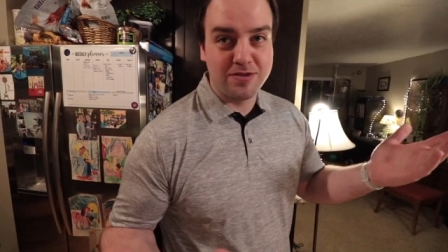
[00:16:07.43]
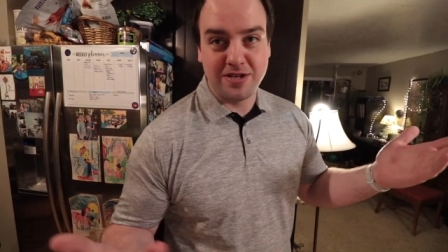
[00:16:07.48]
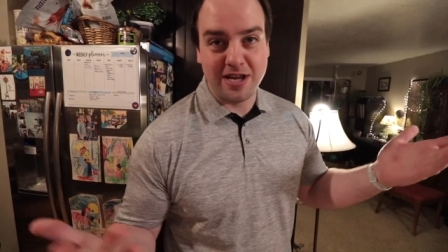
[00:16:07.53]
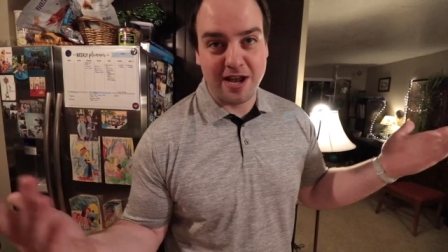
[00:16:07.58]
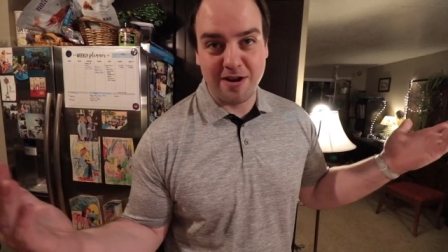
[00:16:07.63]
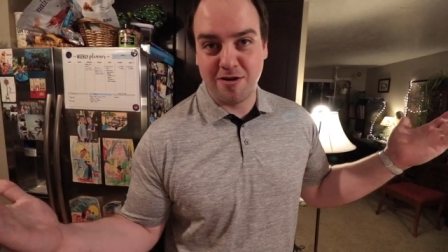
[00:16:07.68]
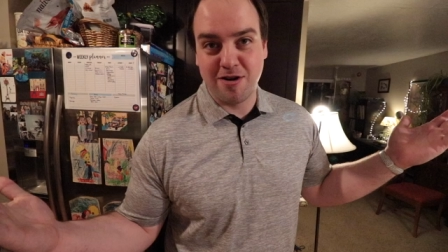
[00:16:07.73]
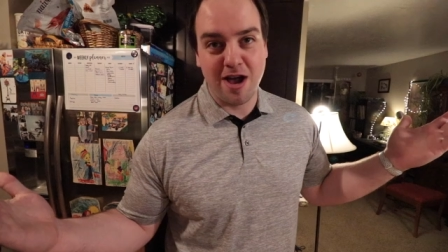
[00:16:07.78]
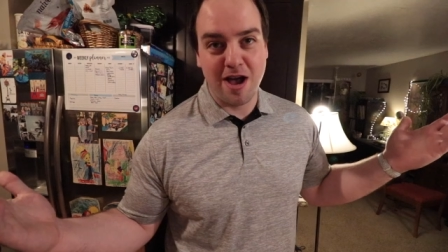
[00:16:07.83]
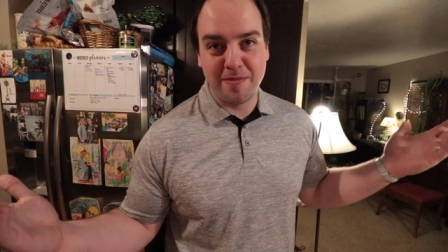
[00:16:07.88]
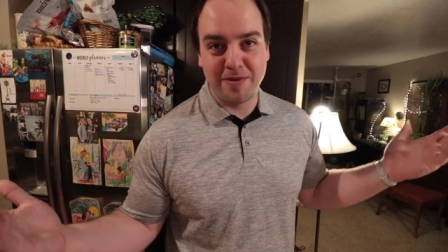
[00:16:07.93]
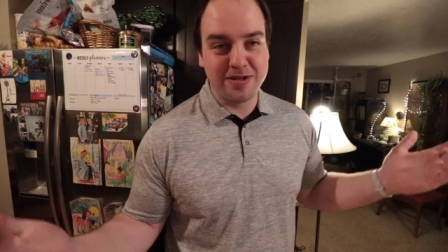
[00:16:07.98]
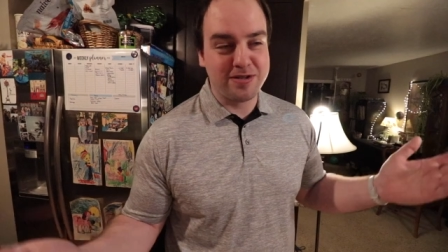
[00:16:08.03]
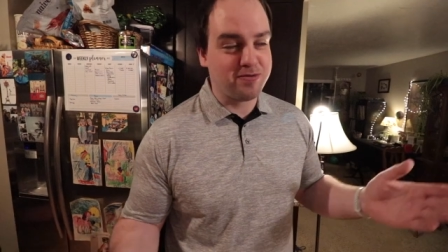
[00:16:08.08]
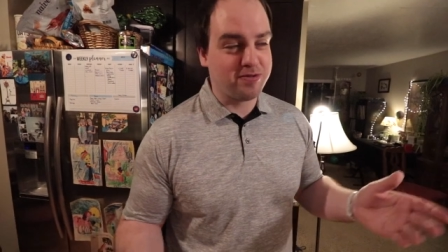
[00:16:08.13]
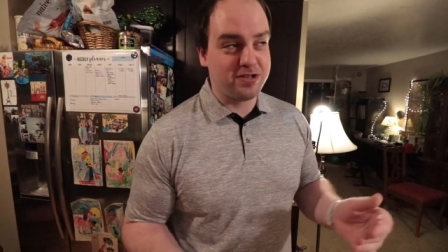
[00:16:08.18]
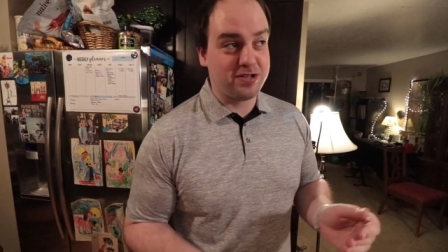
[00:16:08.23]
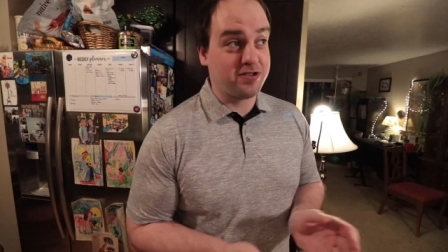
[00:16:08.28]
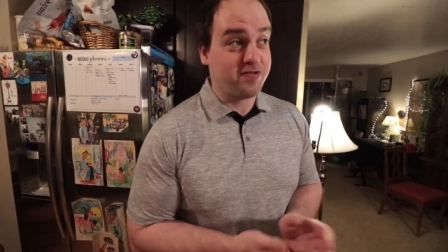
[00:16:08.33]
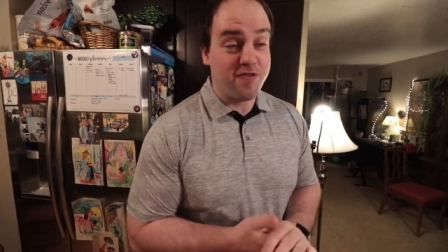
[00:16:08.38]
standard hummus,
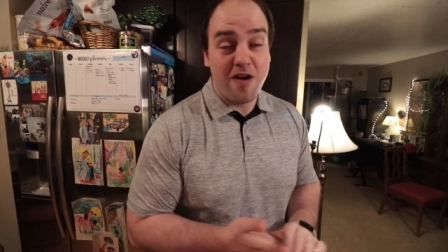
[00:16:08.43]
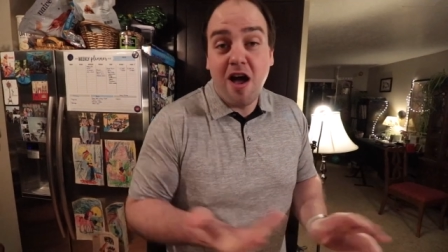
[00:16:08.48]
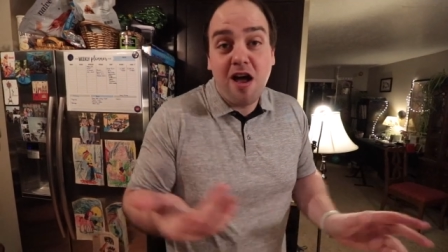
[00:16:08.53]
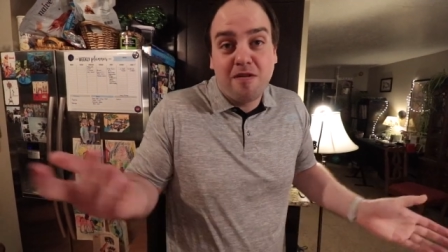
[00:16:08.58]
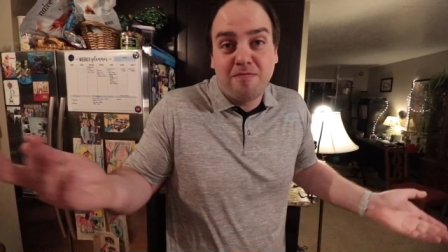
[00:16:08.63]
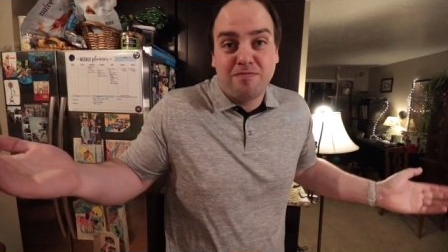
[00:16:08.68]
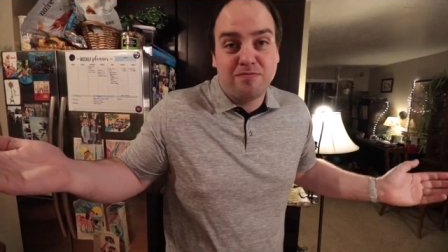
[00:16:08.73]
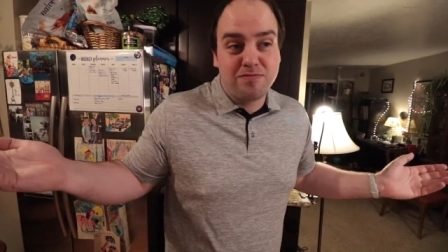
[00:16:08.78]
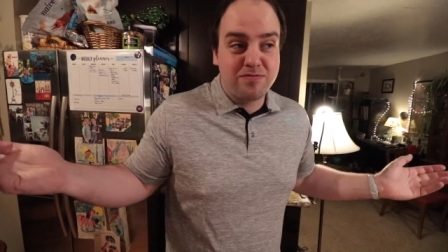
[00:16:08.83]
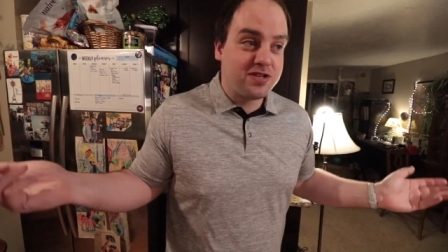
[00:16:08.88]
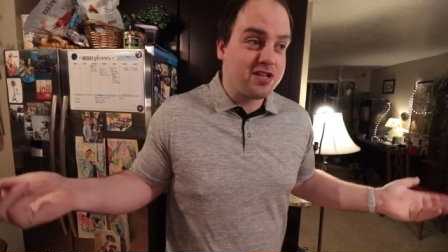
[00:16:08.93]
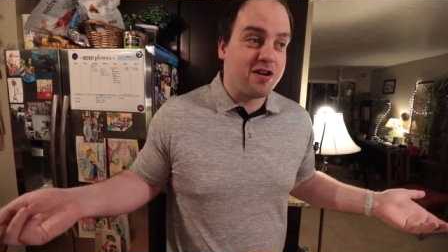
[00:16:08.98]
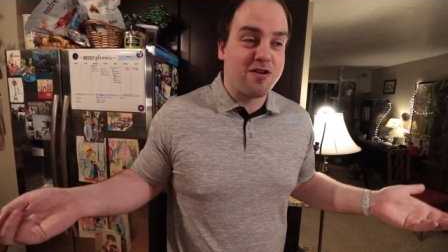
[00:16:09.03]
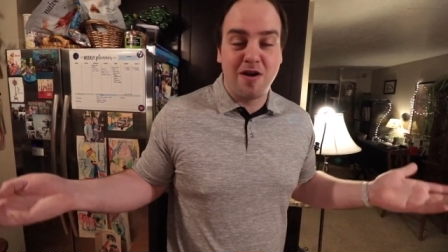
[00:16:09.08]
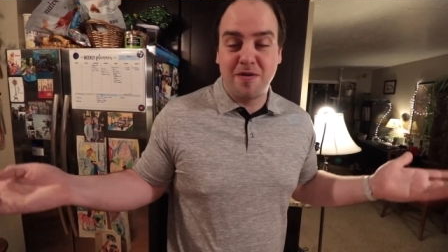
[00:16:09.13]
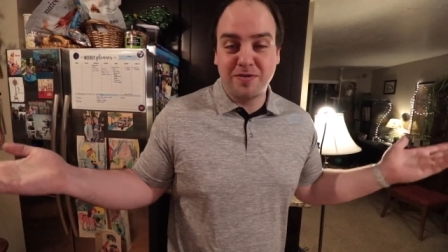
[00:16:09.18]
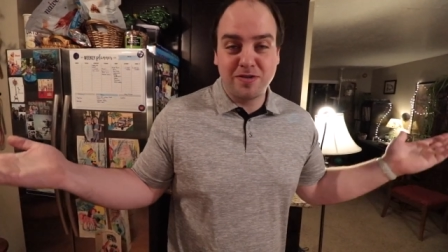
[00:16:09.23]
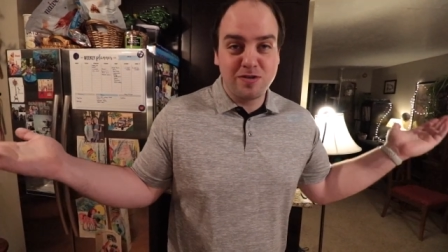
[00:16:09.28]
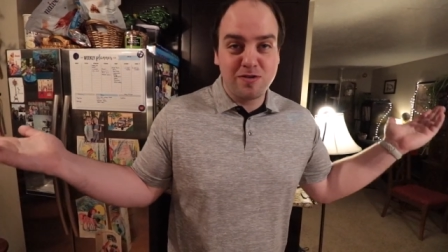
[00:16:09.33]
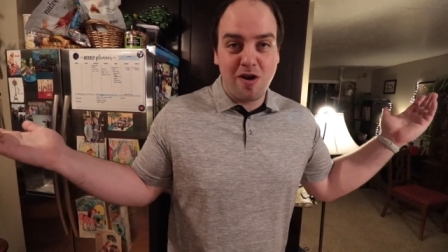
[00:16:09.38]
which is fine. Standard
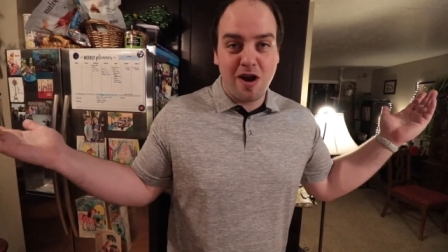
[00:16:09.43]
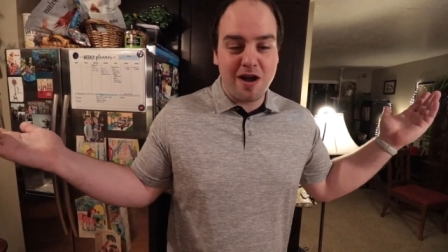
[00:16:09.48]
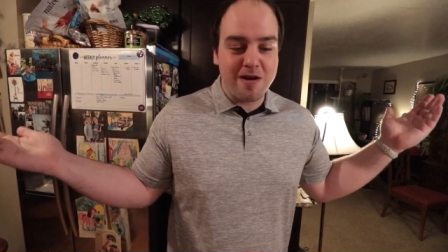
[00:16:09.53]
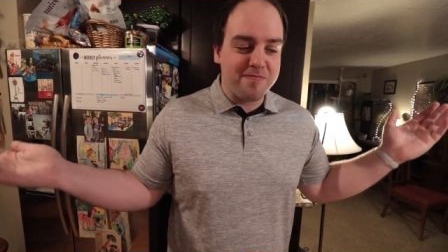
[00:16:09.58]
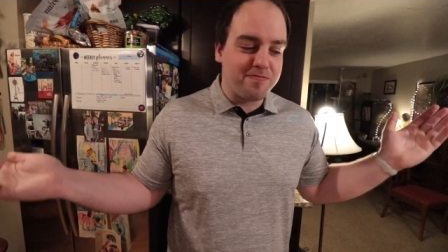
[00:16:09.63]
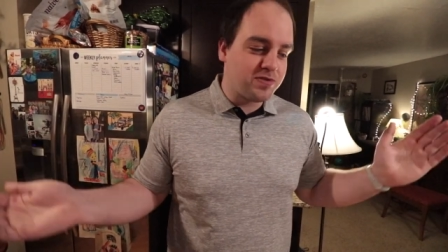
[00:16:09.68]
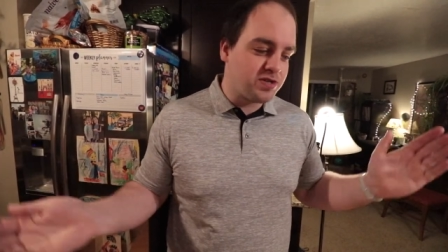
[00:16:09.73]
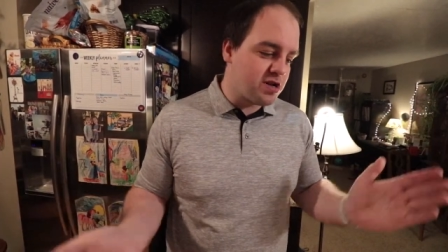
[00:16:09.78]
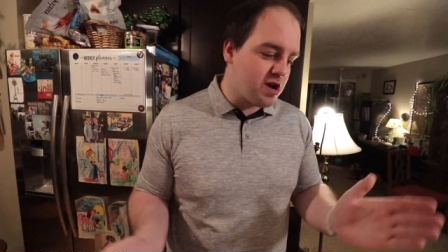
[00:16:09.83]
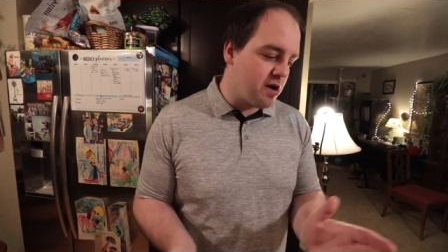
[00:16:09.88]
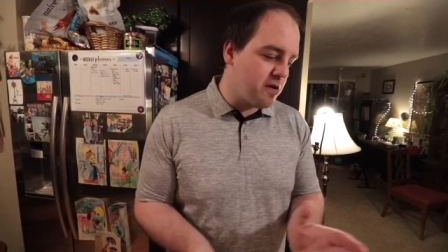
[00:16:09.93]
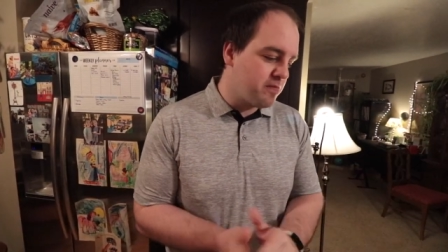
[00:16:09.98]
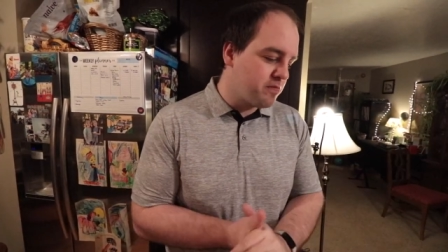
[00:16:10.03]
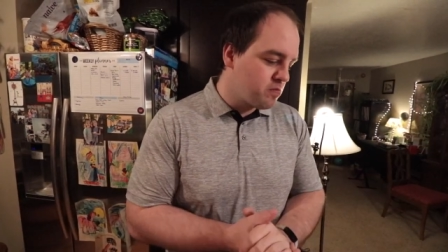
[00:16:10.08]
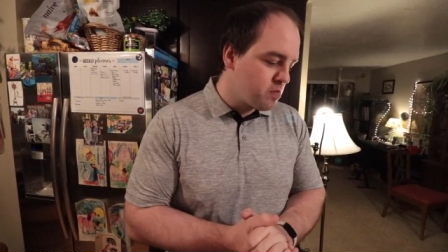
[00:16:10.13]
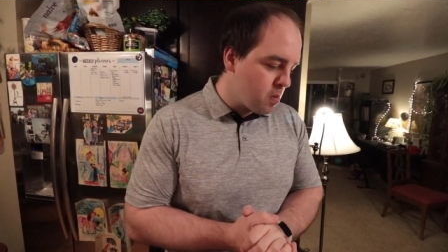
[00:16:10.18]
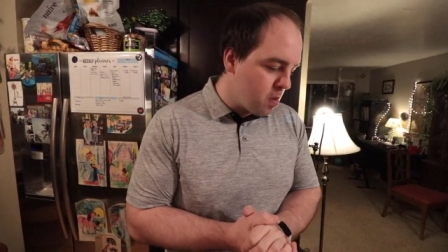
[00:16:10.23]
hummus is great. So,